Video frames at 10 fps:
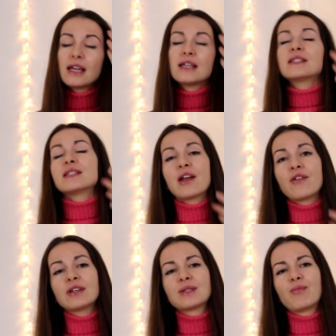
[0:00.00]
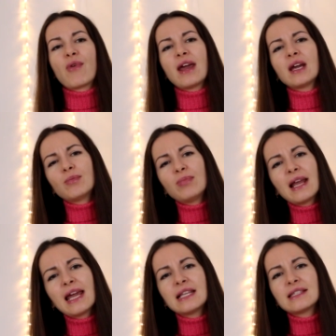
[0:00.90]
hysterics, break
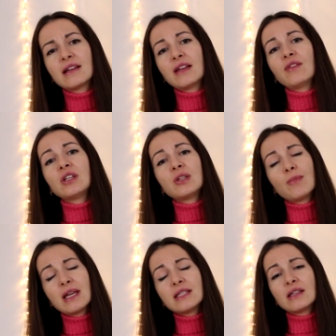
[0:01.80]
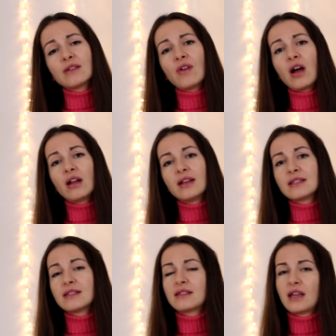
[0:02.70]
plates, and even domestic
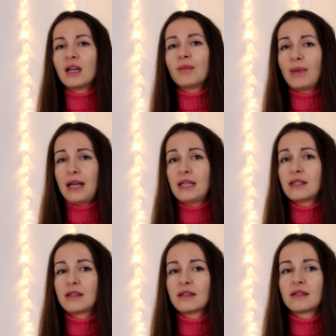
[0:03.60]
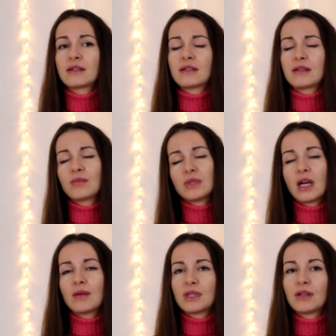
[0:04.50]
violence take place
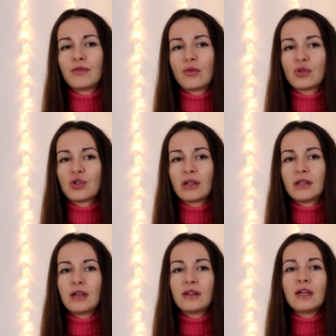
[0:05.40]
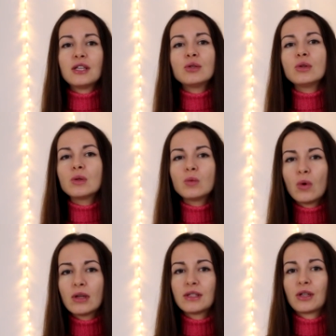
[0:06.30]
sometimes, unfortunately. They do not
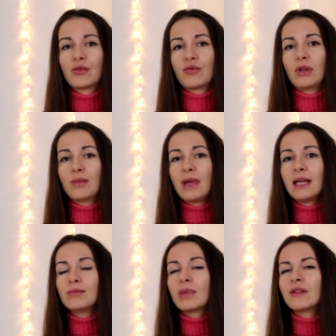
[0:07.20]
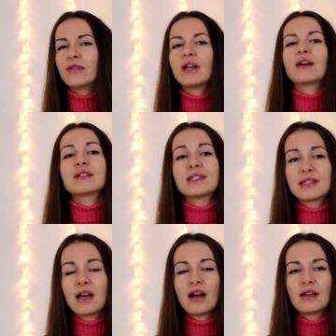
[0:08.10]
want a cruel man by their
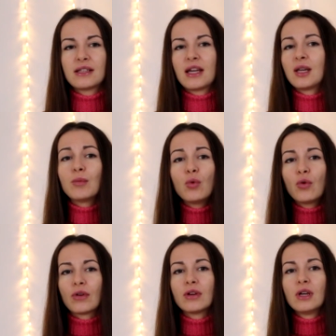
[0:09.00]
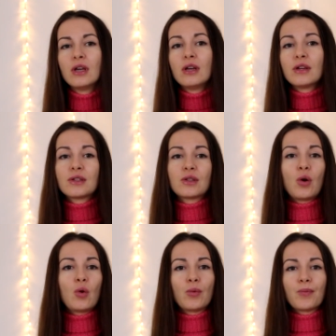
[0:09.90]
side anymore.
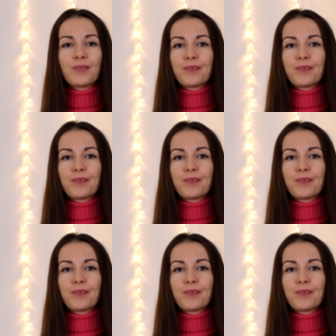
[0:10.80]
So